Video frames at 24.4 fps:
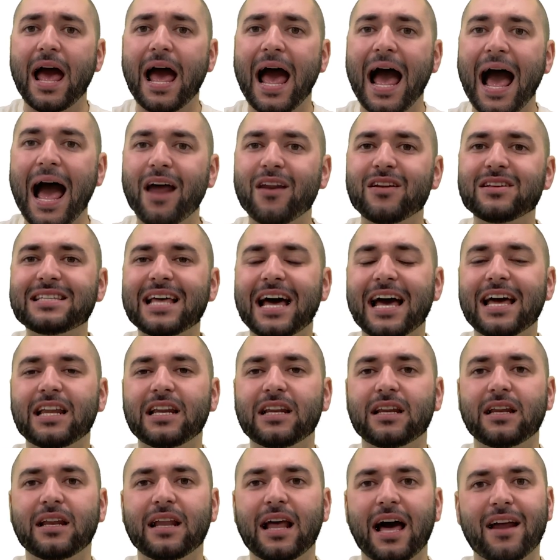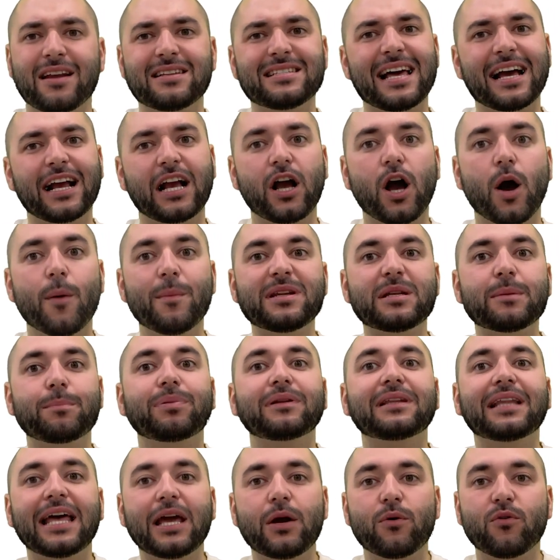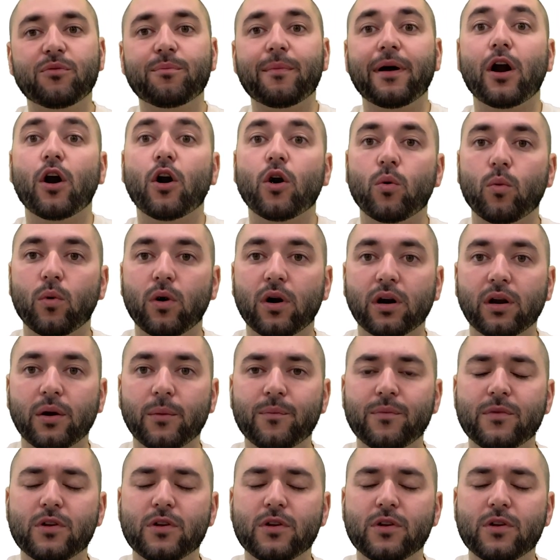how does that come into play with my artwork?